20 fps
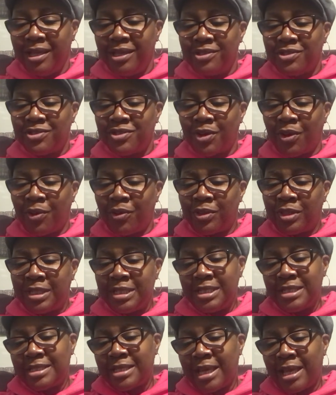So
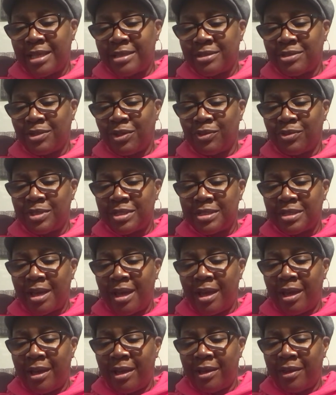this has notes
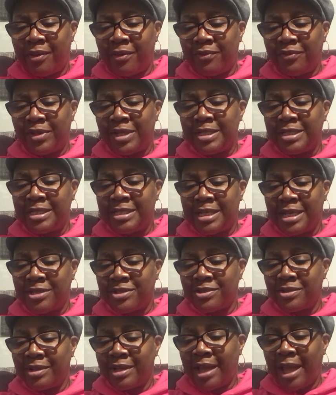of
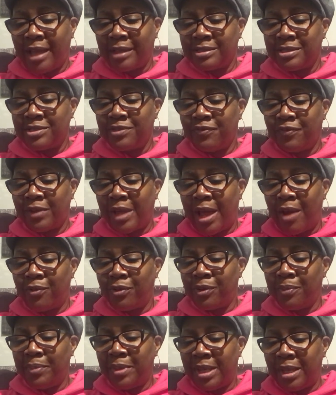desert cactus
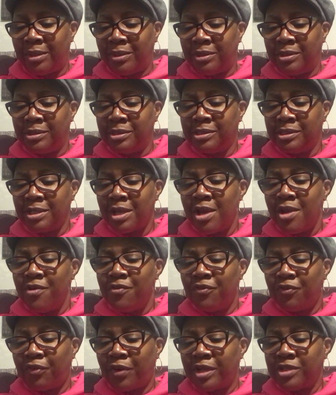flower petals,
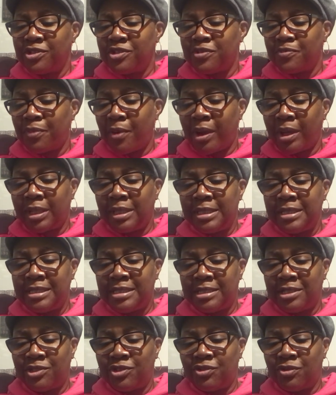fresh sparkling
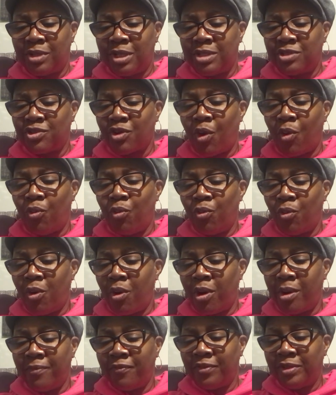citrus,
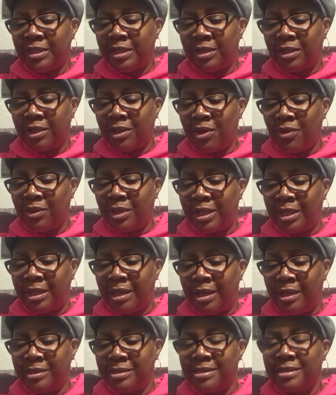warm vanilla
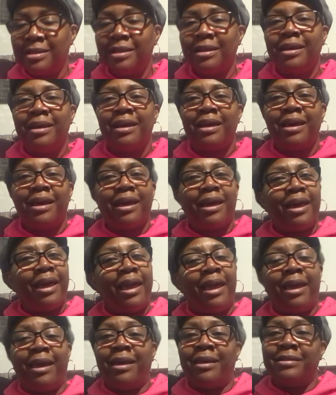coconut,
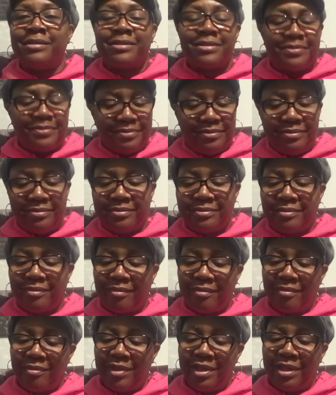and
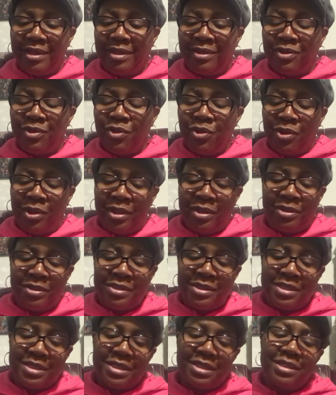the
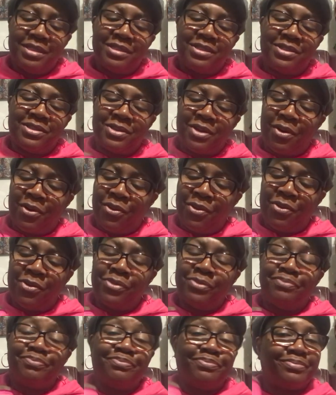oils. So
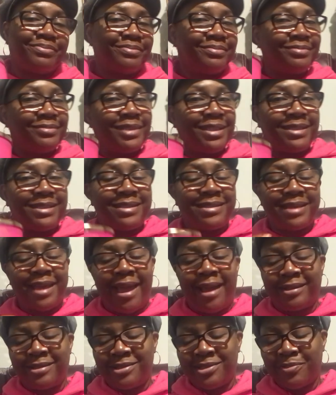this is
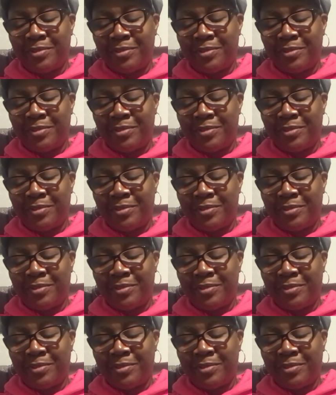Cactus